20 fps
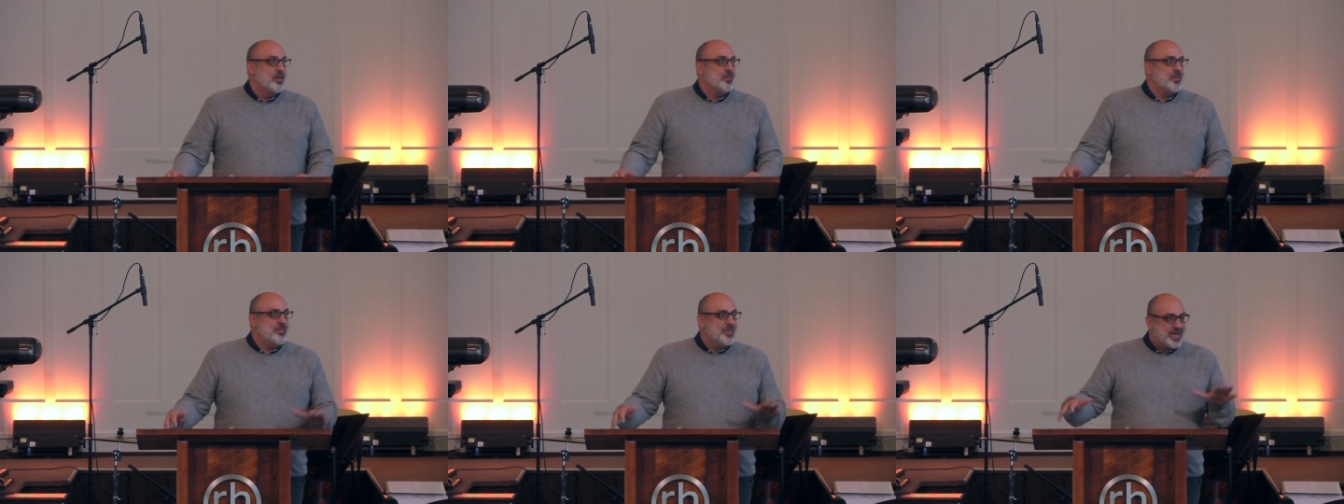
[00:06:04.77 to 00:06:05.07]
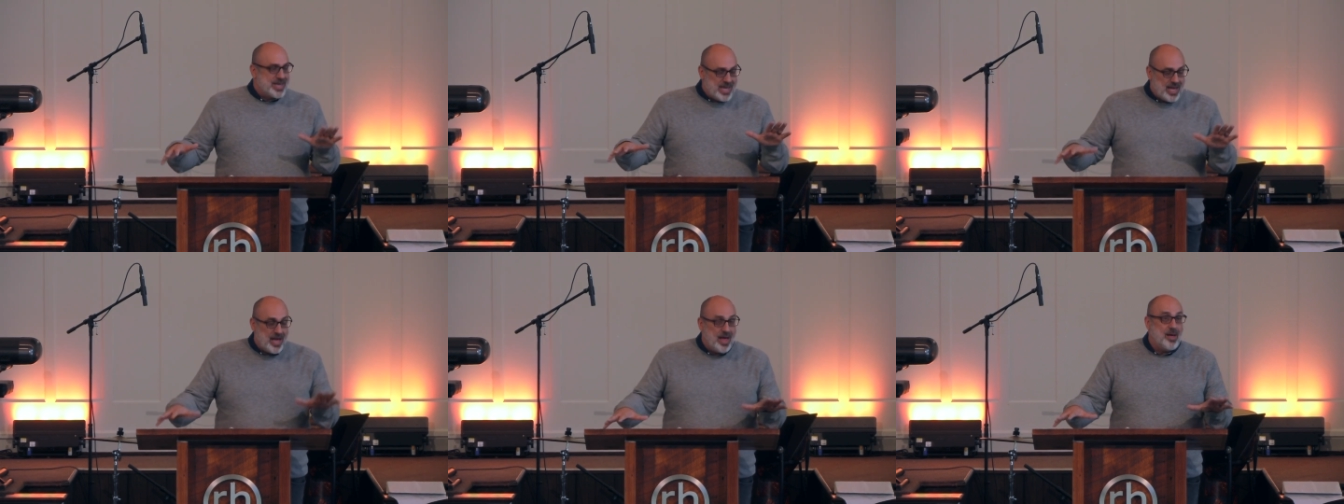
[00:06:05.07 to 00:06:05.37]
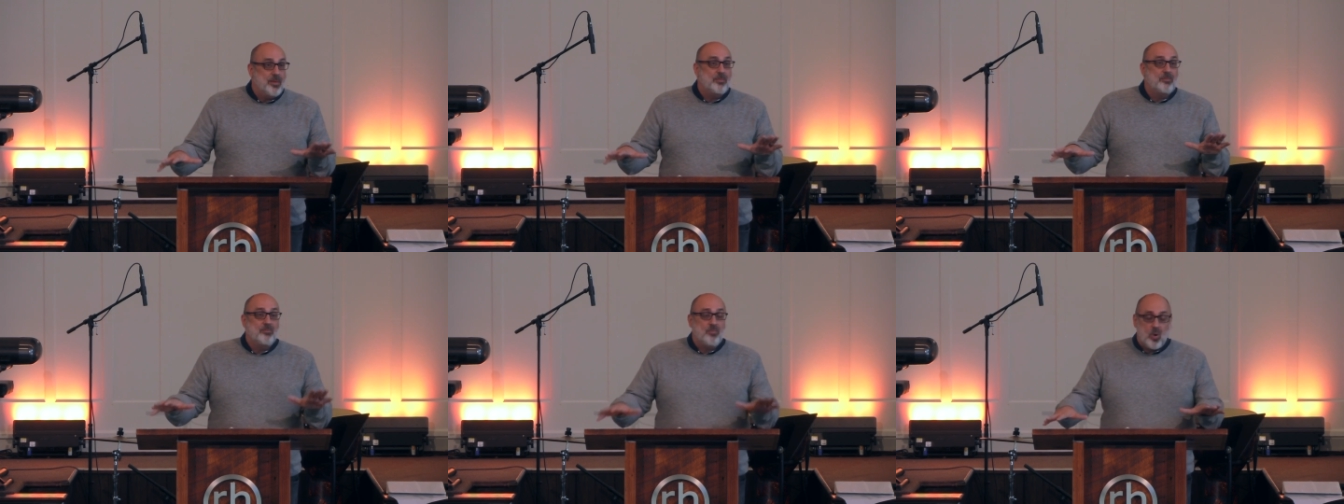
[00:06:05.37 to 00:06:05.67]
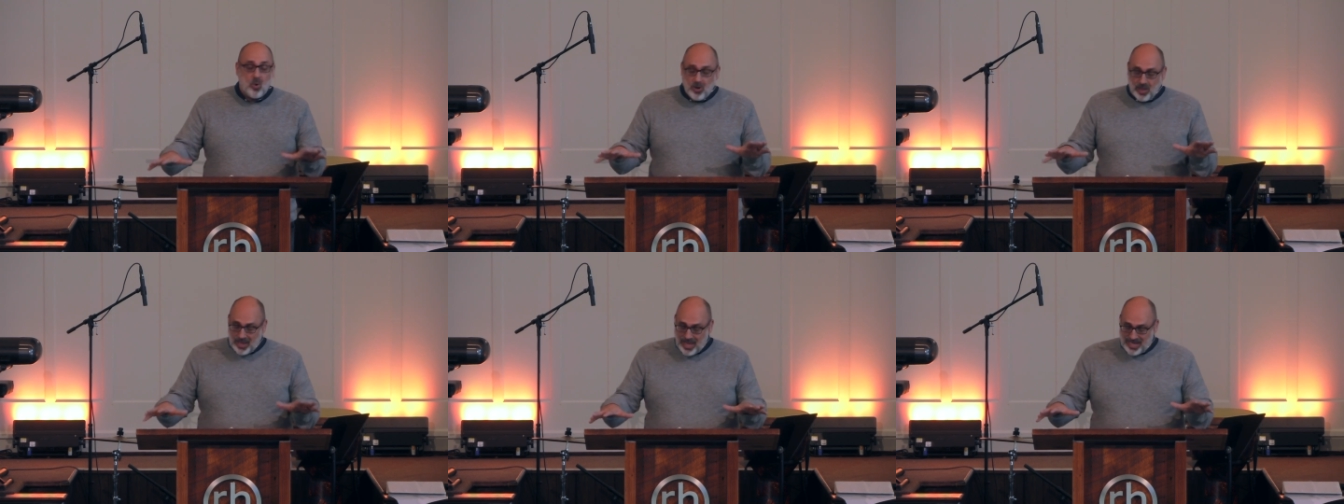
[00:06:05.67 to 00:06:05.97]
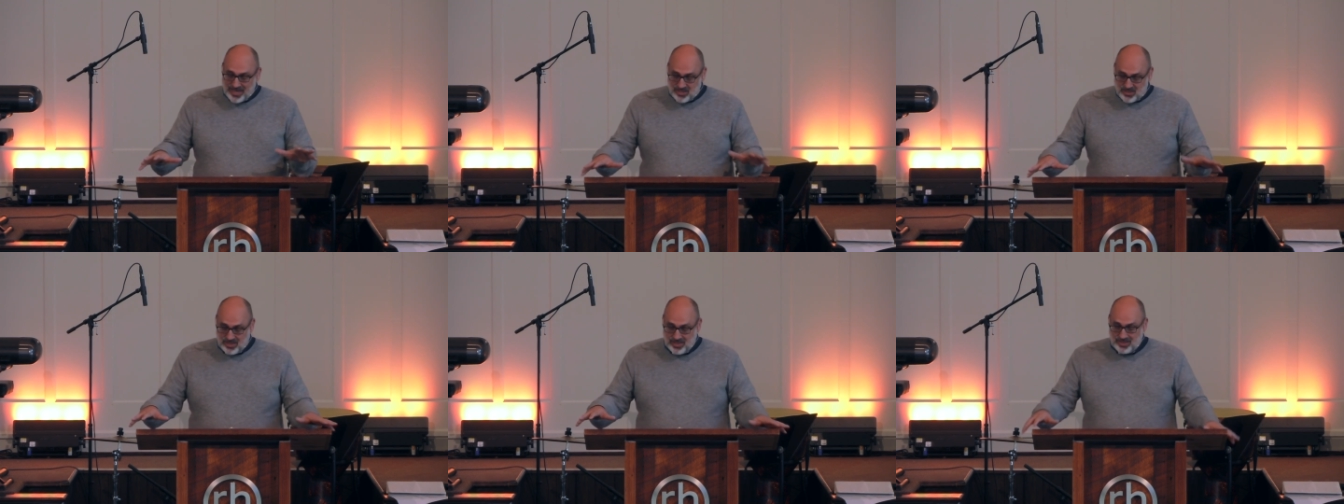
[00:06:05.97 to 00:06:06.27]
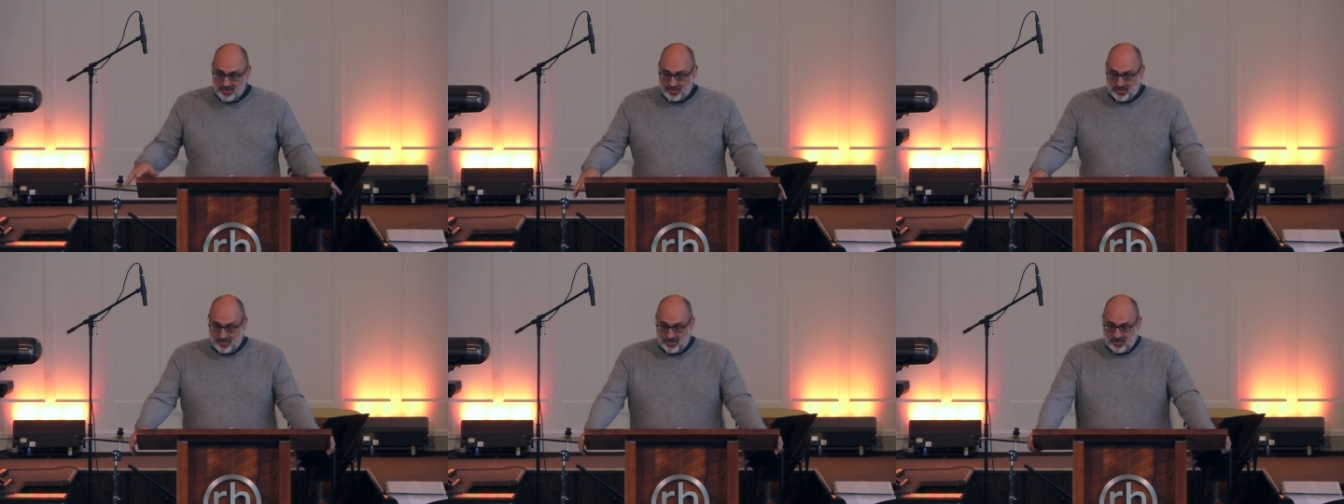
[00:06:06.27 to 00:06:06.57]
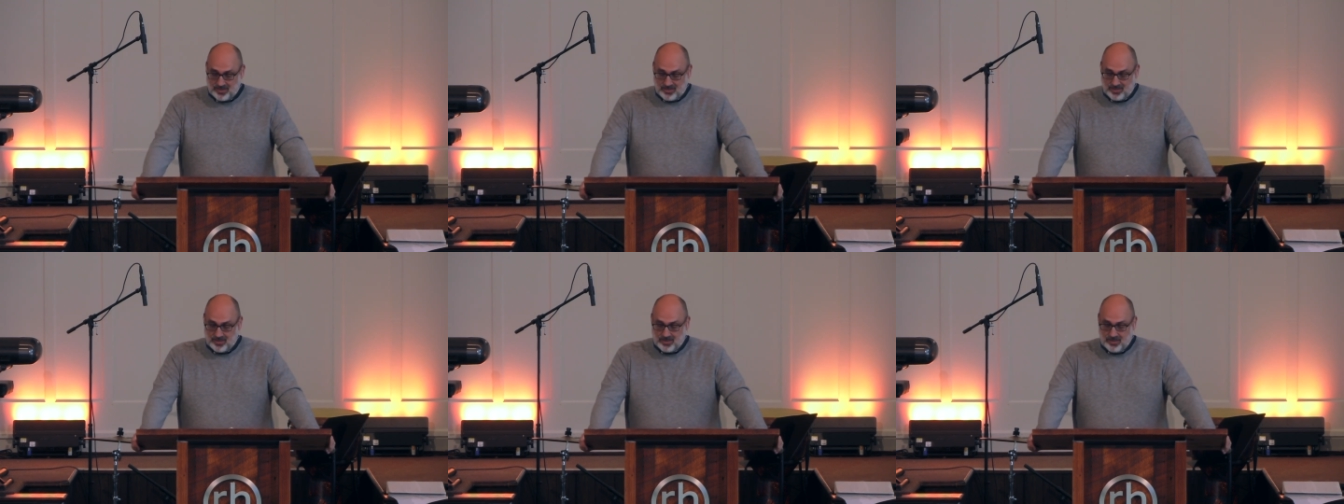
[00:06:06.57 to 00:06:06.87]
we become more like
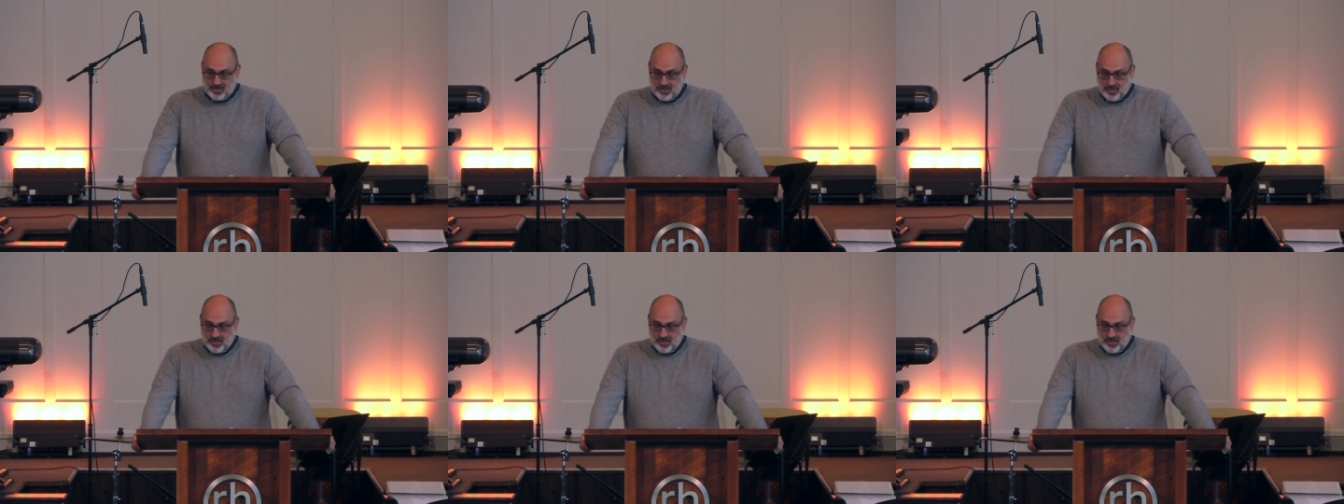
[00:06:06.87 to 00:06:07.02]
Jesus.